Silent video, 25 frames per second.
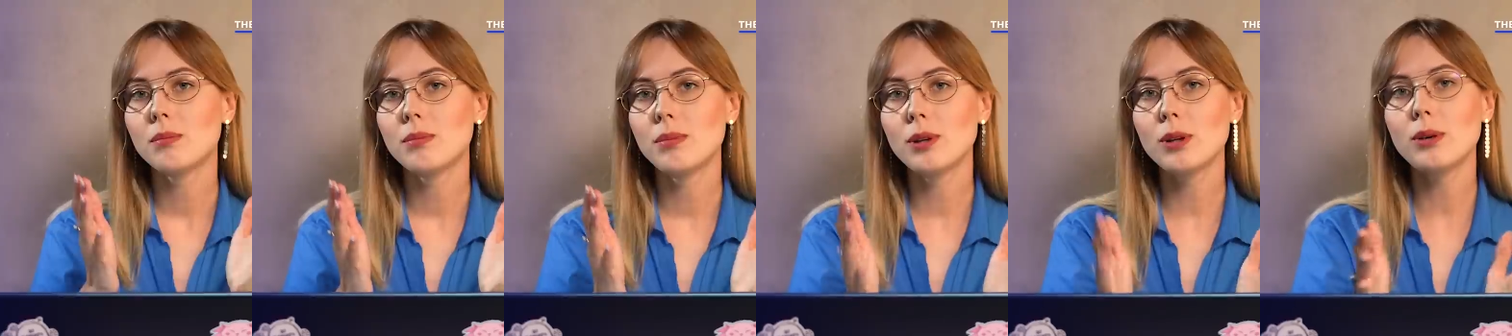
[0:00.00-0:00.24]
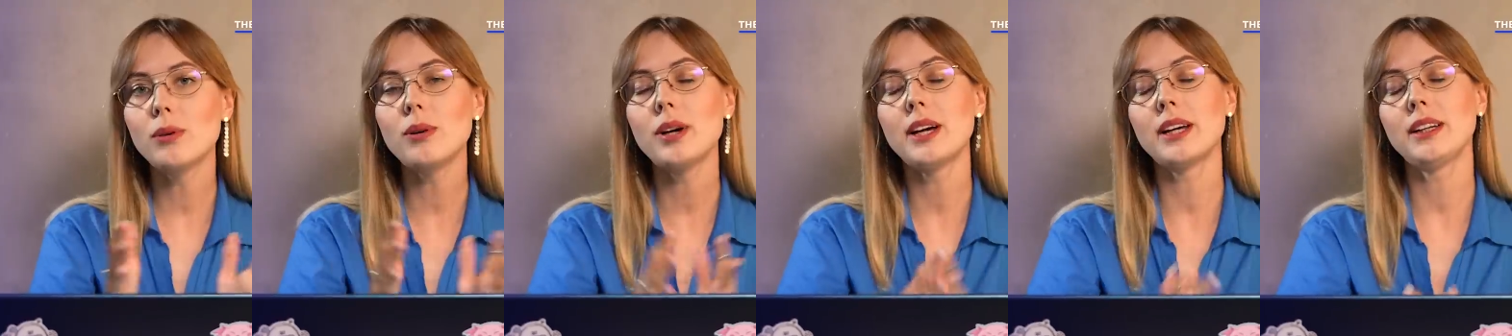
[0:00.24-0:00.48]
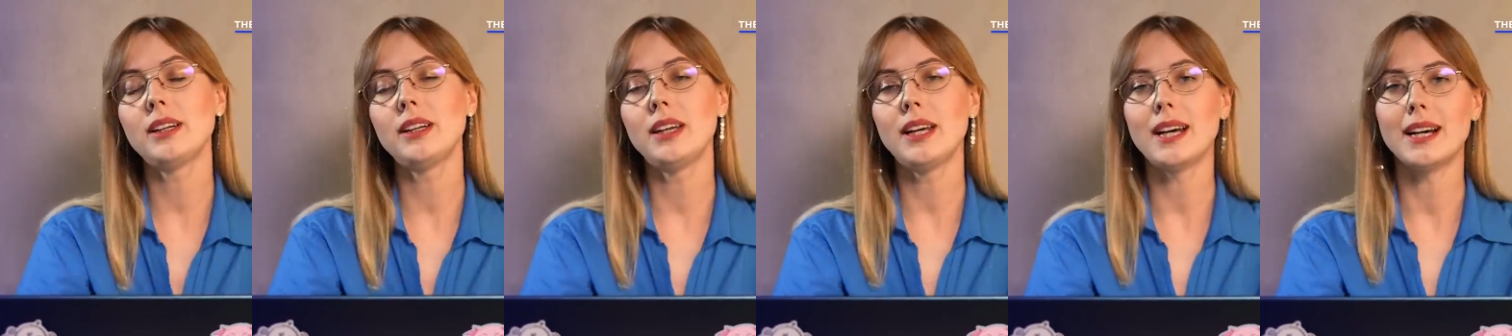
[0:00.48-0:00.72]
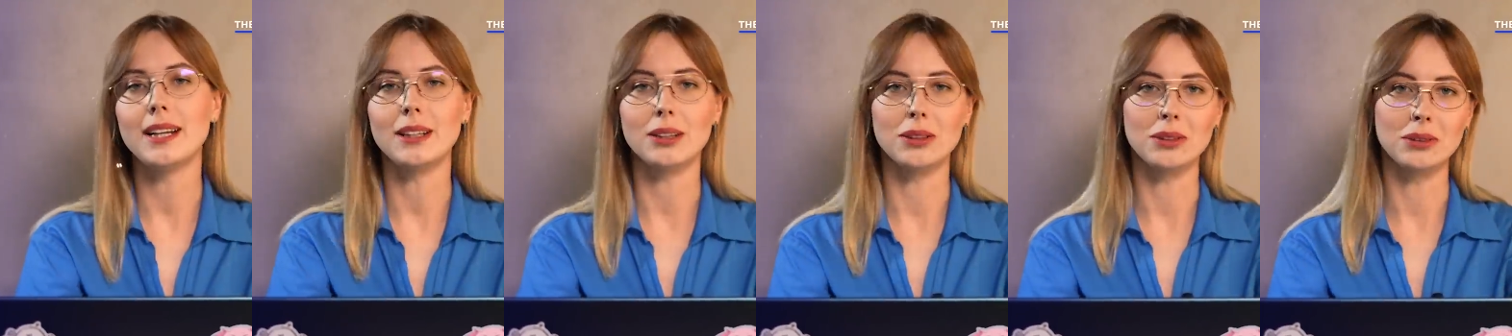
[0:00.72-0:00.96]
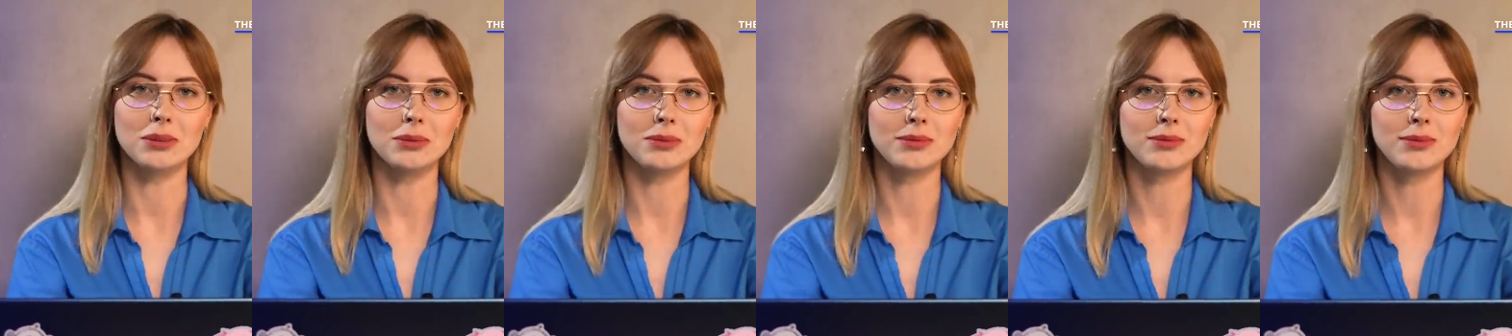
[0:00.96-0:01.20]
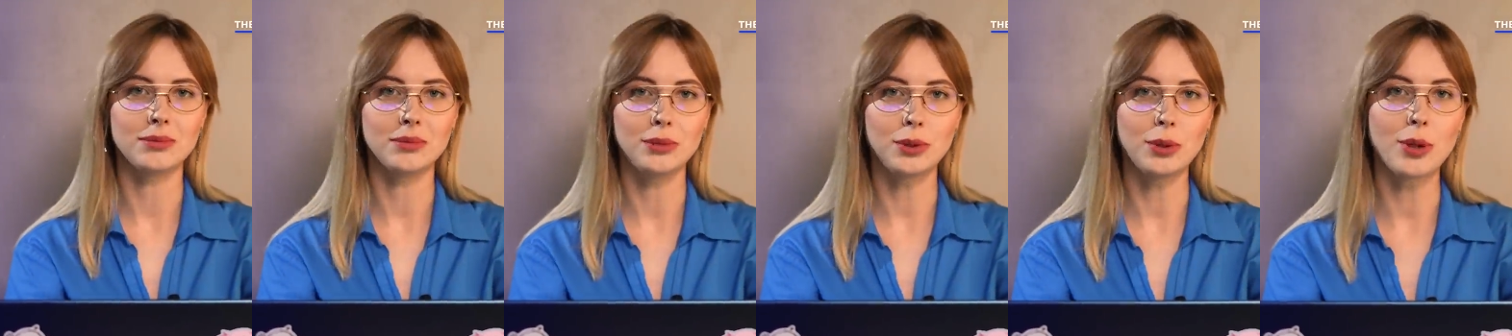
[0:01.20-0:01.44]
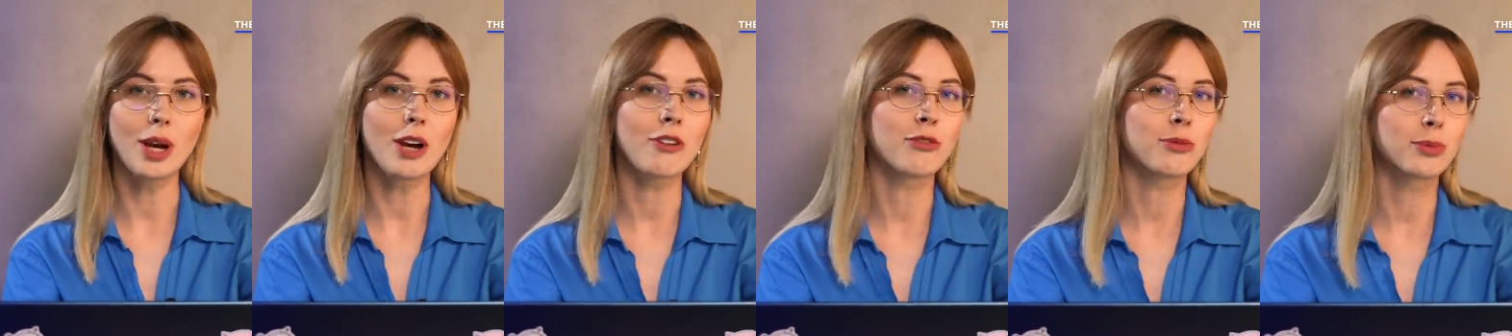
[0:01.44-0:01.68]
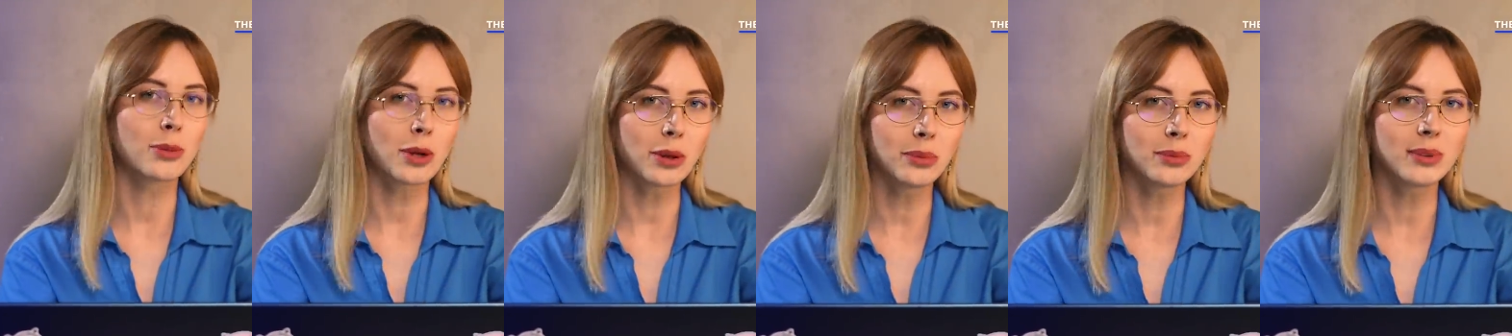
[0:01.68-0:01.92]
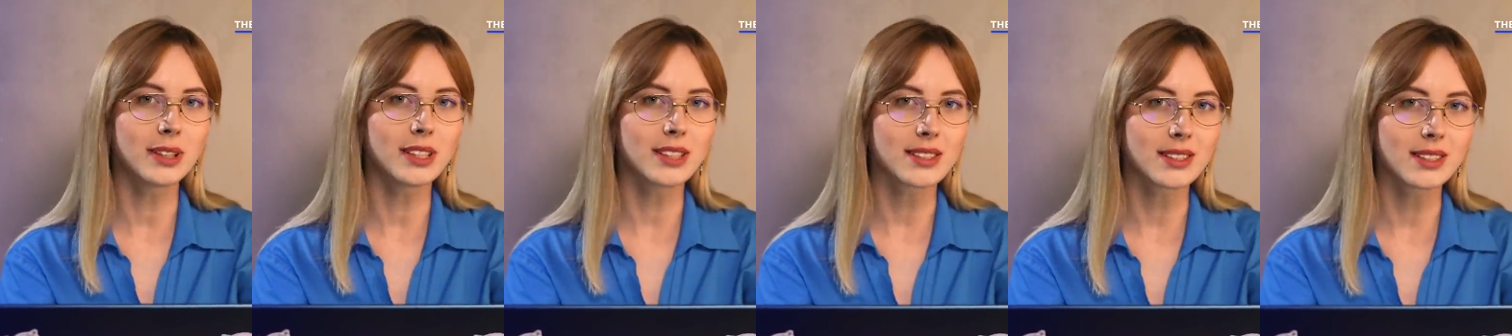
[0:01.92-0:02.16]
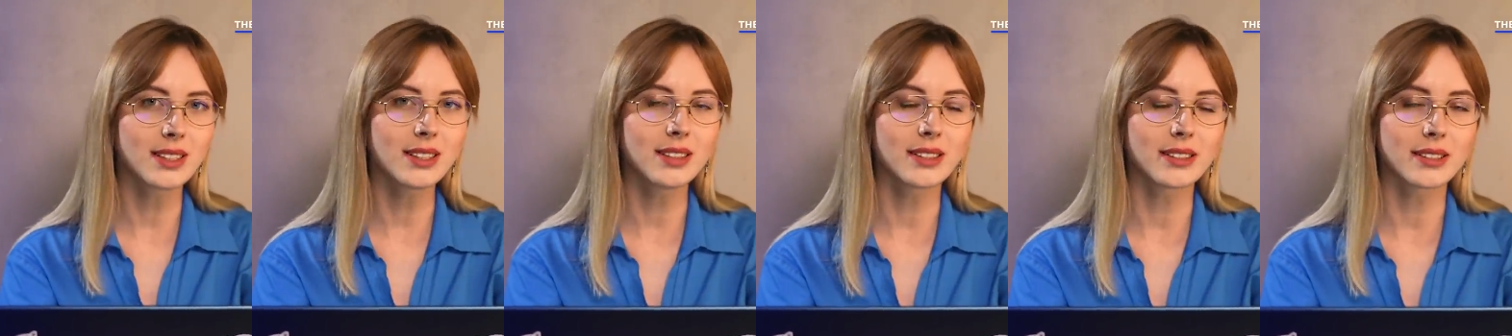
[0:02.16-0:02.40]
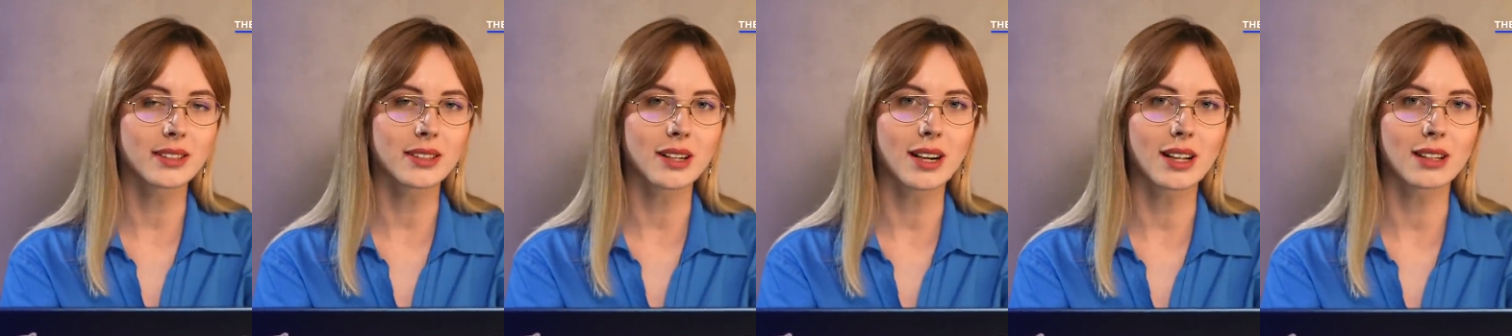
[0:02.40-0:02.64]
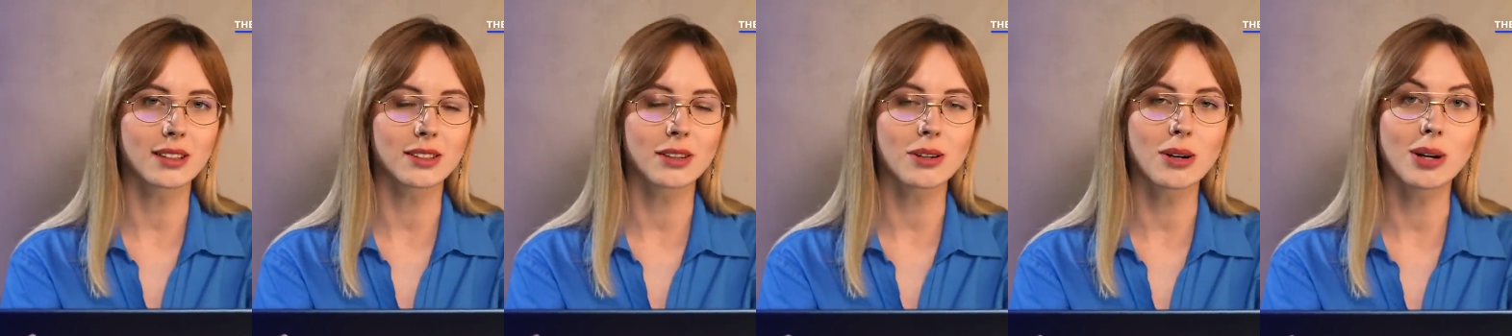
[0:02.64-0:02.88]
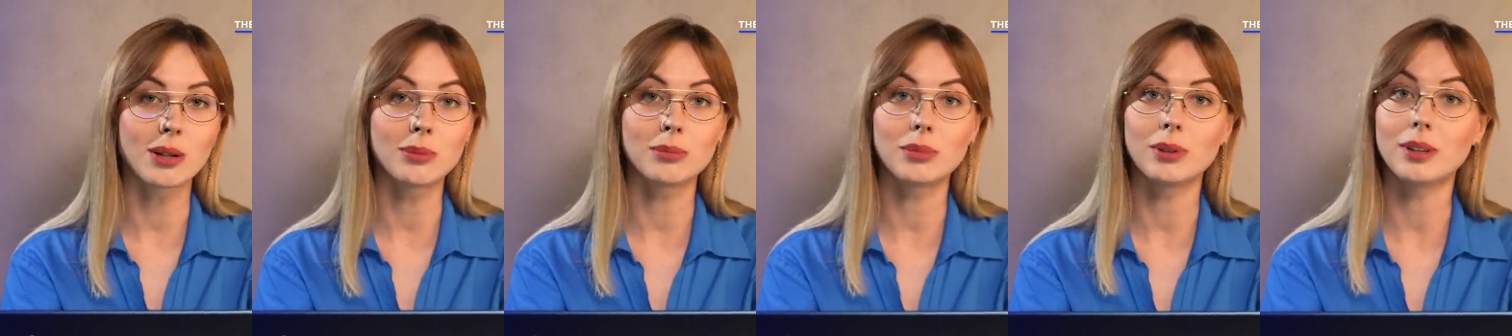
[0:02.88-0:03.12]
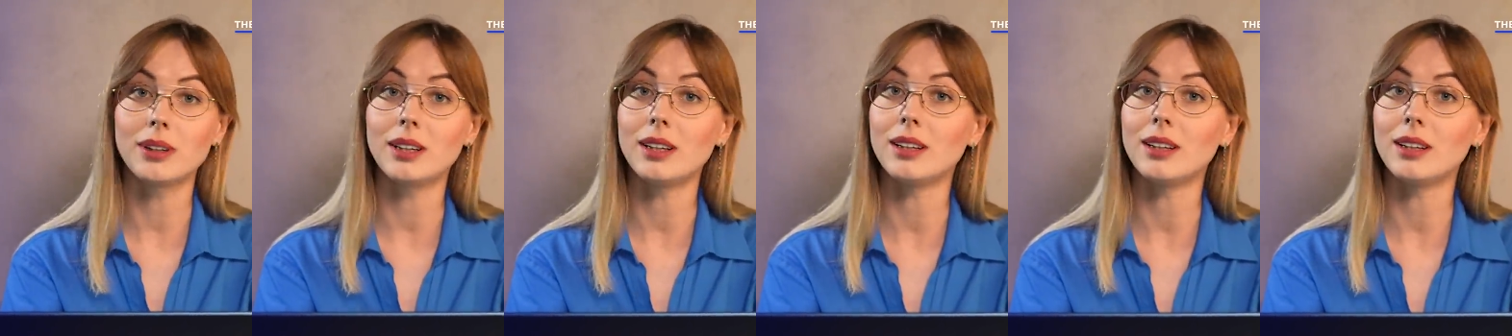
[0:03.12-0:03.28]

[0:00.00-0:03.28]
Blue and yellow. You have probably seen this color combo